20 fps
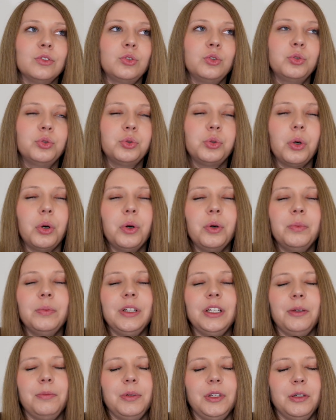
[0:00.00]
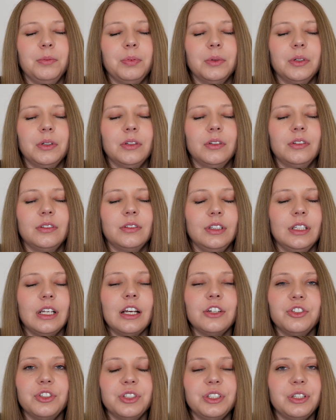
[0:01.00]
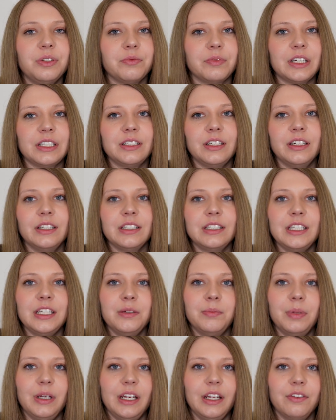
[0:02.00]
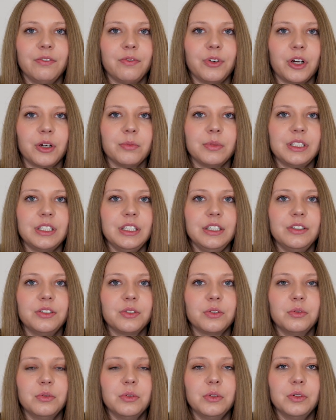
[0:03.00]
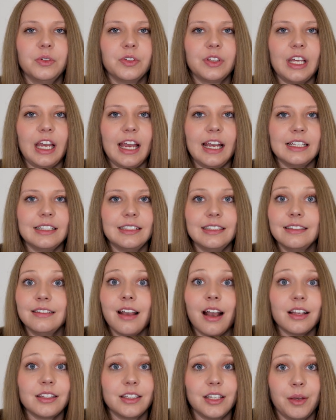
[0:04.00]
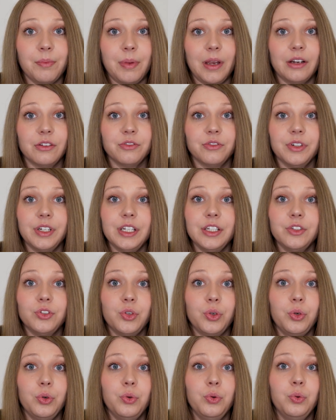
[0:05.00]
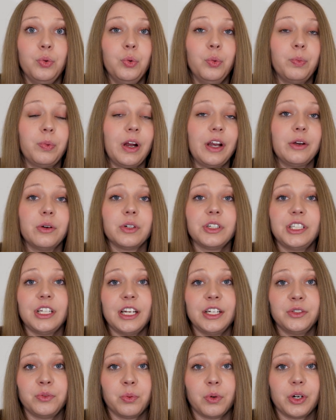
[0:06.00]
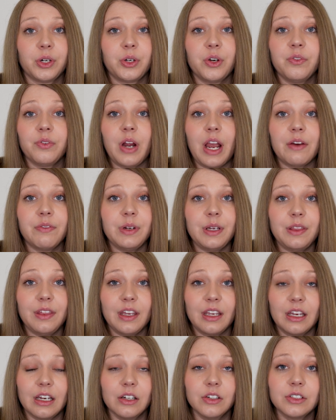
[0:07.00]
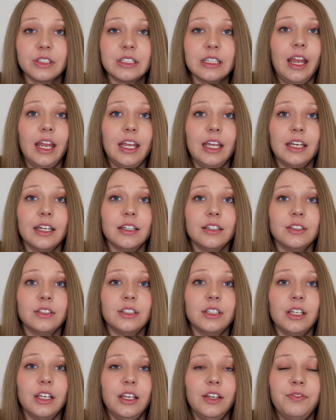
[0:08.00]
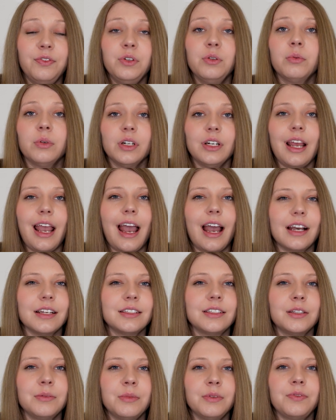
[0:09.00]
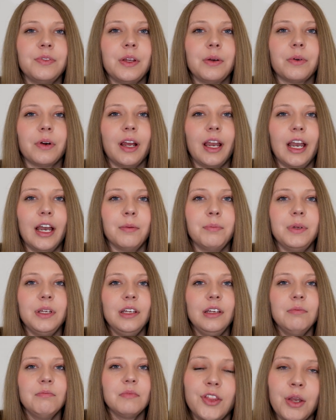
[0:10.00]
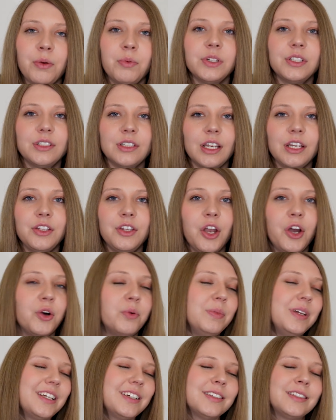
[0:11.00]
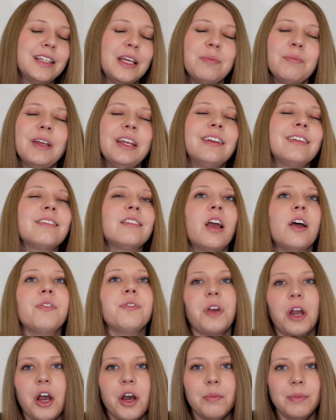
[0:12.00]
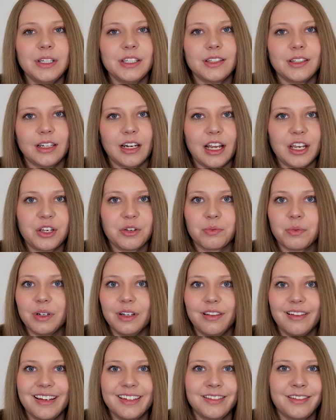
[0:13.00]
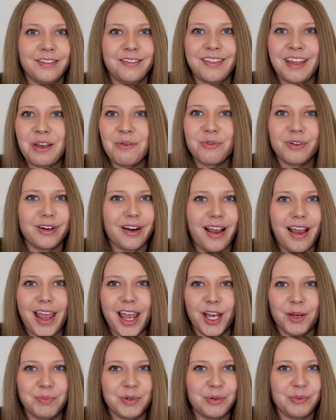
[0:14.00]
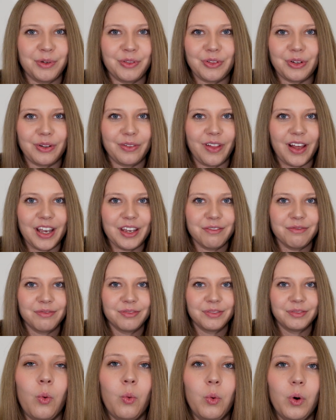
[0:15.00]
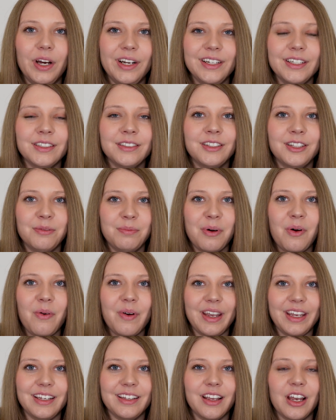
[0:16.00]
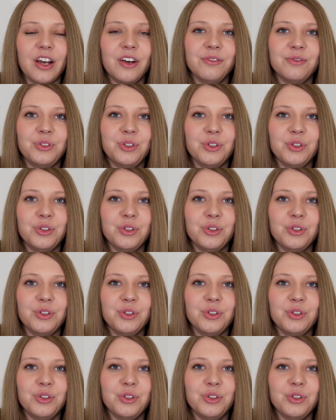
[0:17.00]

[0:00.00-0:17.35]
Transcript: so many people, not just in residency, but in pharmacy school, that did not set boundaries, who prioritized work over everything else. And if you were to ask them if they were happy, they would say no, because they made enough comments that I could realize that they were not happy with their life. What is the point of